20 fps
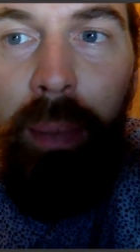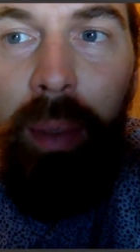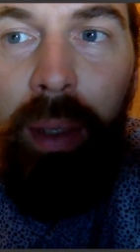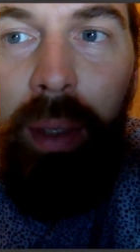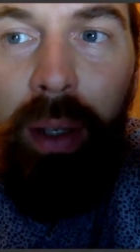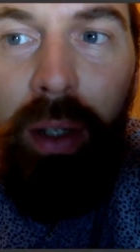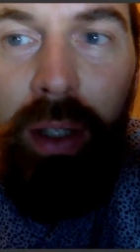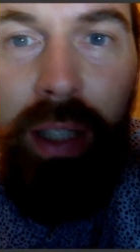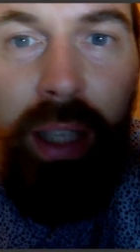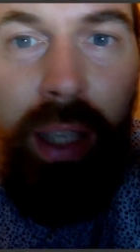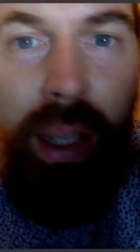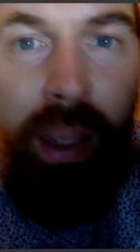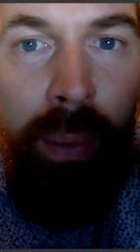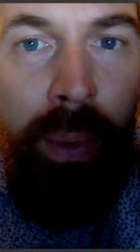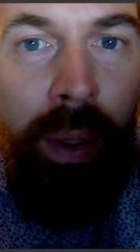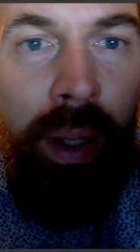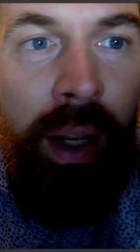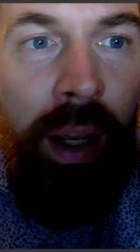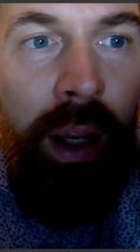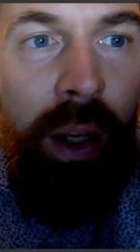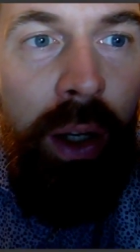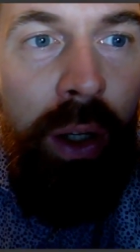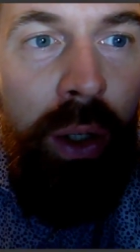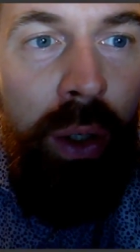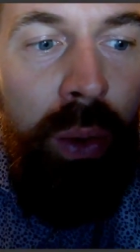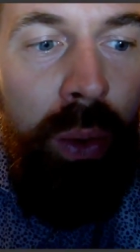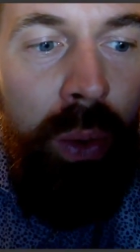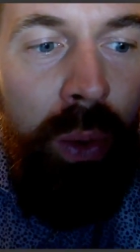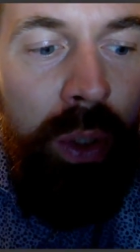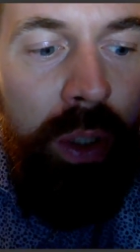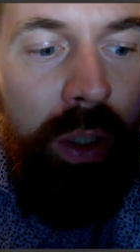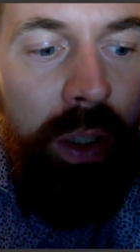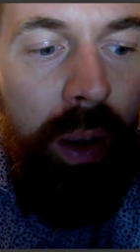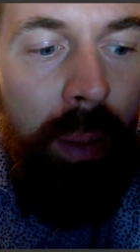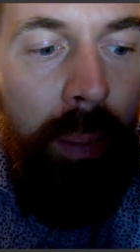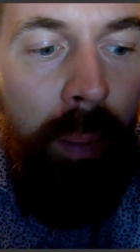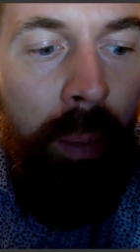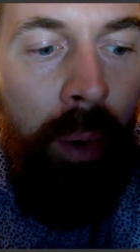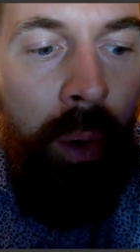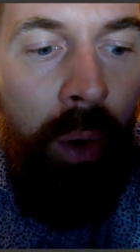because he will lose
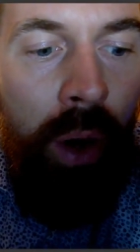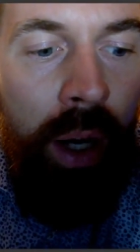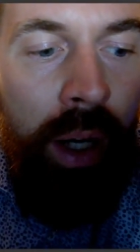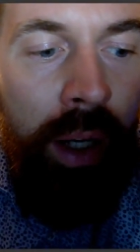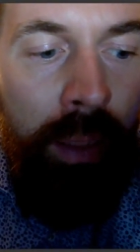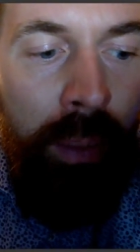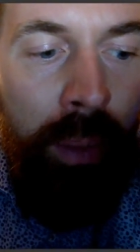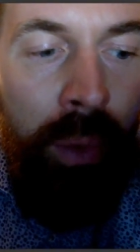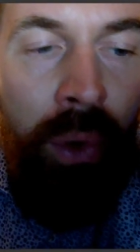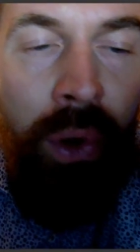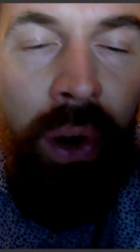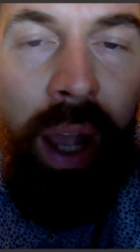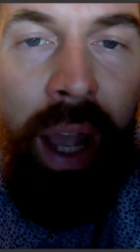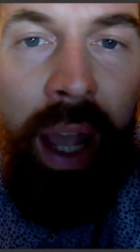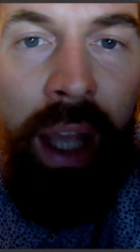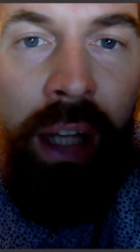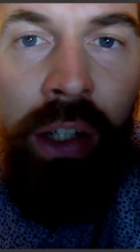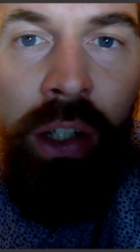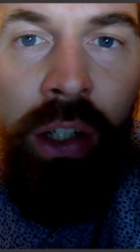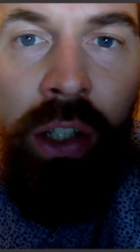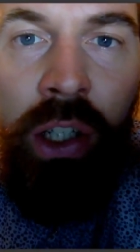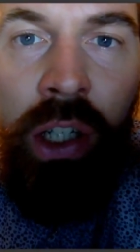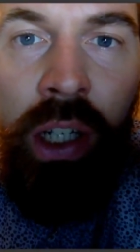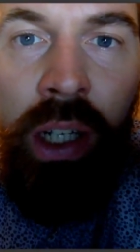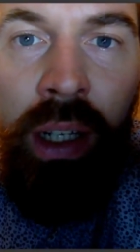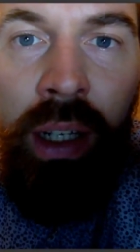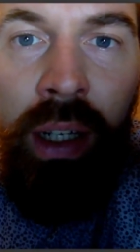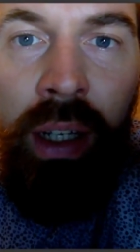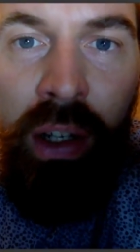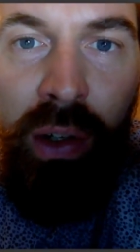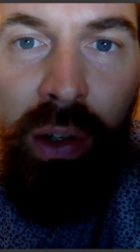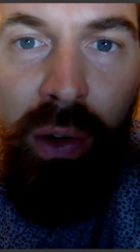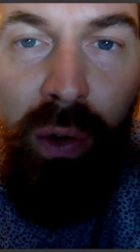more and more energy